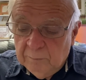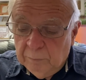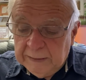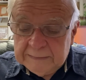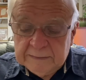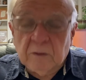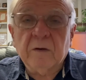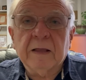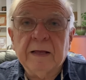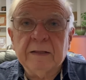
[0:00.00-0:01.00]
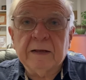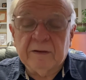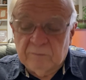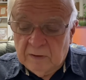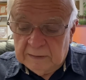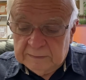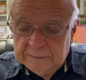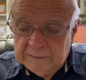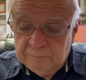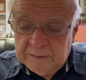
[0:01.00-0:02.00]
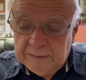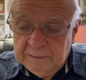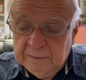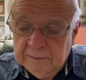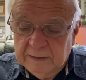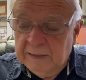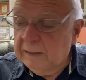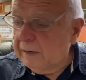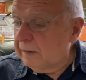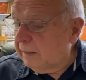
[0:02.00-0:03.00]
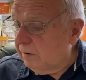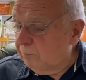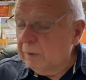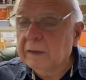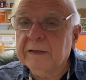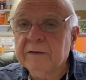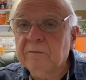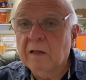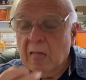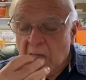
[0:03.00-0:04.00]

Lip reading: Blessed are they that have not seen me, and yet have believed."